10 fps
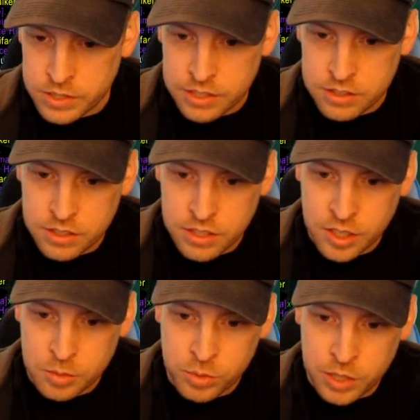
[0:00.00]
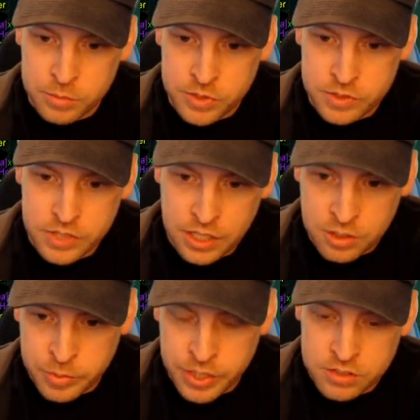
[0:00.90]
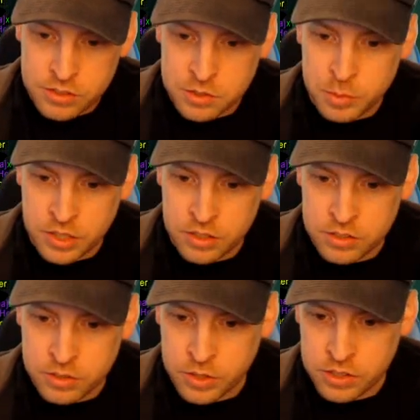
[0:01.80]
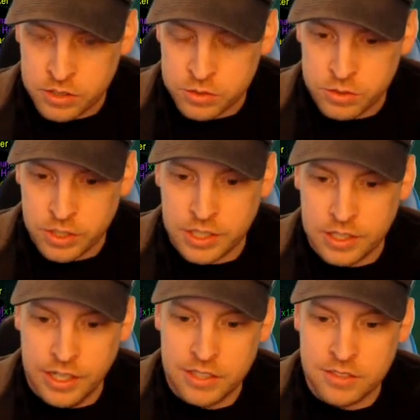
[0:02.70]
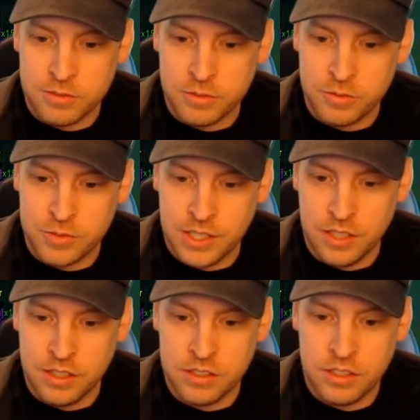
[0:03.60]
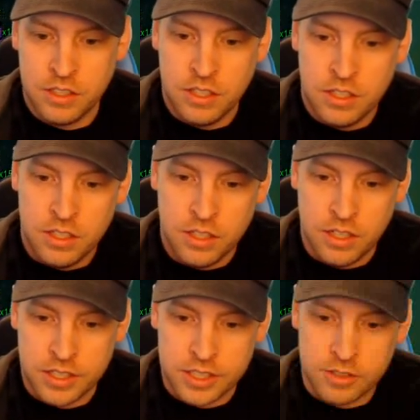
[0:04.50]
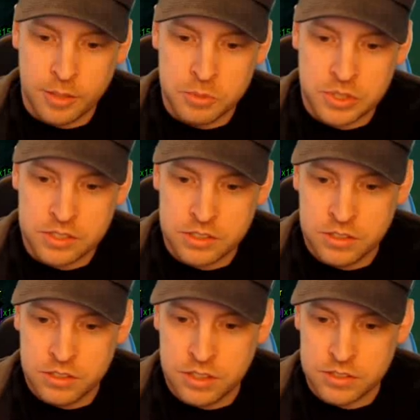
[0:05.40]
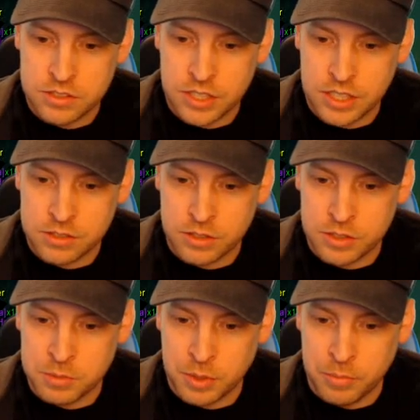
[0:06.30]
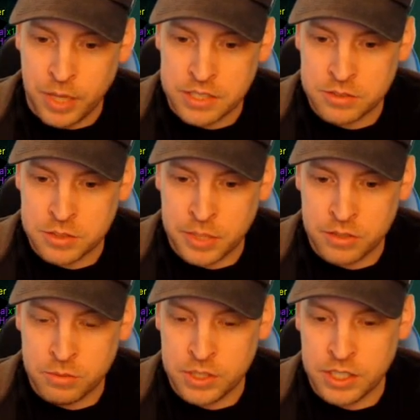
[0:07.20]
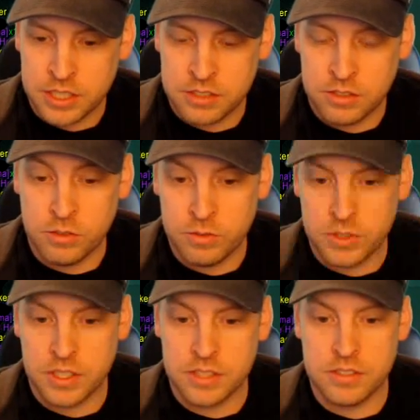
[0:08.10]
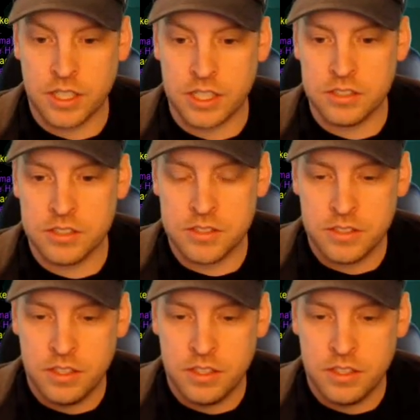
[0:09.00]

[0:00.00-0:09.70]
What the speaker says: got the Primal Dinomancer's belt, critical strike and haste 15, corruption. Has a chance to increase my mastery by 392 for 10 seconds.